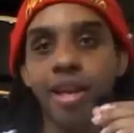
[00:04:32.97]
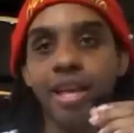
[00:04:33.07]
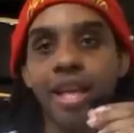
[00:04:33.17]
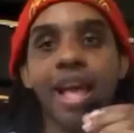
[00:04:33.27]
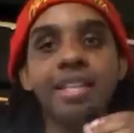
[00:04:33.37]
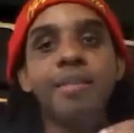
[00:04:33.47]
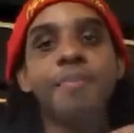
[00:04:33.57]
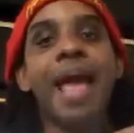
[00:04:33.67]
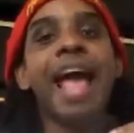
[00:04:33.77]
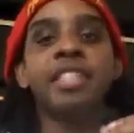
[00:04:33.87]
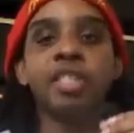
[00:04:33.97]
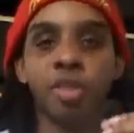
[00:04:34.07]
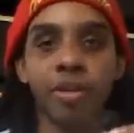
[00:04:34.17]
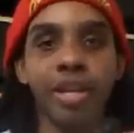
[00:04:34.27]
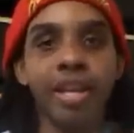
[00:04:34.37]
He has the
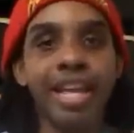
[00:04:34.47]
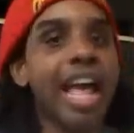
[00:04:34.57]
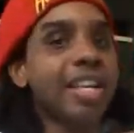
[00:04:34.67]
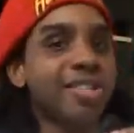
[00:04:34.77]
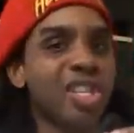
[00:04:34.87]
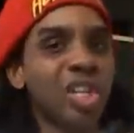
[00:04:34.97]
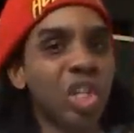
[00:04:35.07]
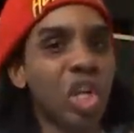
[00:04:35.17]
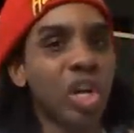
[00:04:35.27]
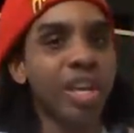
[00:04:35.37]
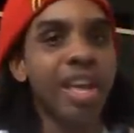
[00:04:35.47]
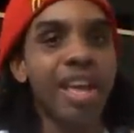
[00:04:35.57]
pageantry. He has the look.